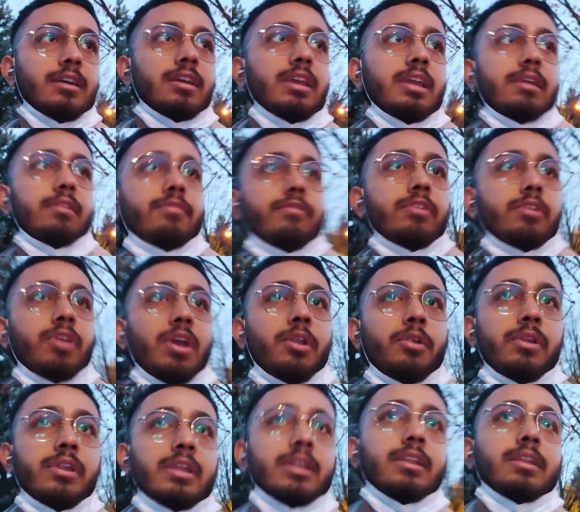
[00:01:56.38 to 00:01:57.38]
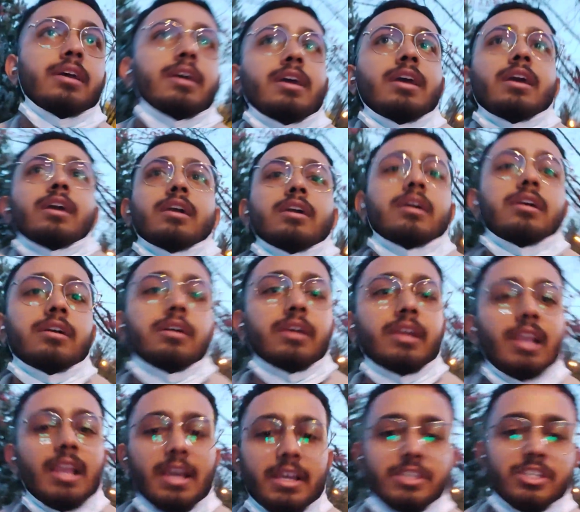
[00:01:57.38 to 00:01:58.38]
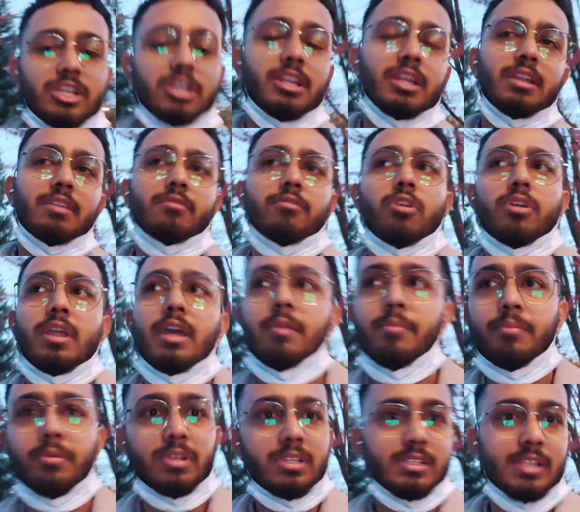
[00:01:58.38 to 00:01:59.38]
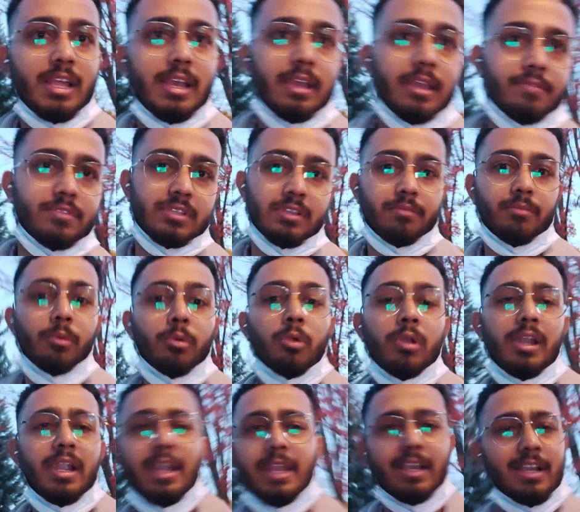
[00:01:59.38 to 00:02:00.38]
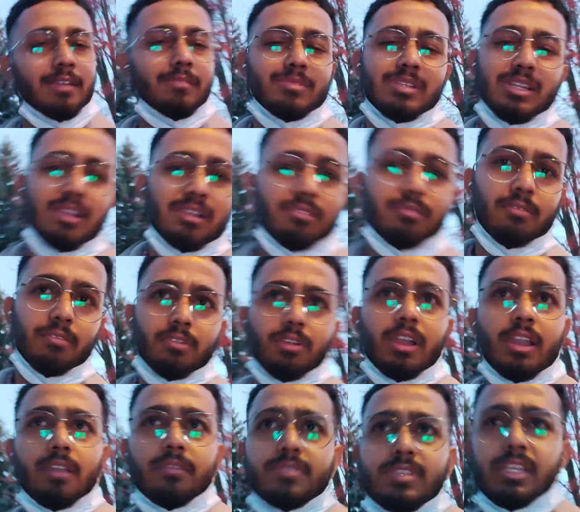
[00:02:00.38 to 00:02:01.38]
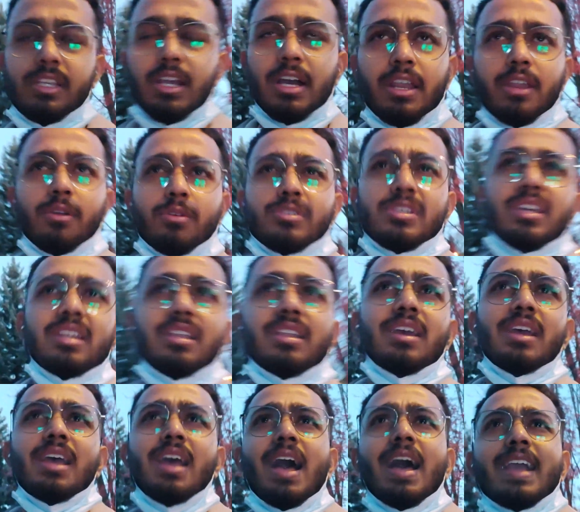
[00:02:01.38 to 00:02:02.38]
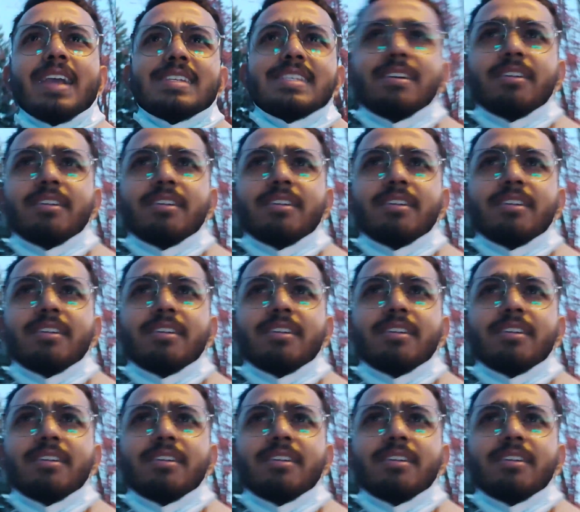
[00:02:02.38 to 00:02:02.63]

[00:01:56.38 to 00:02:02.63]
if you are in an election and what happens, like if some old lady comes in, what kind of scenarios. And I guess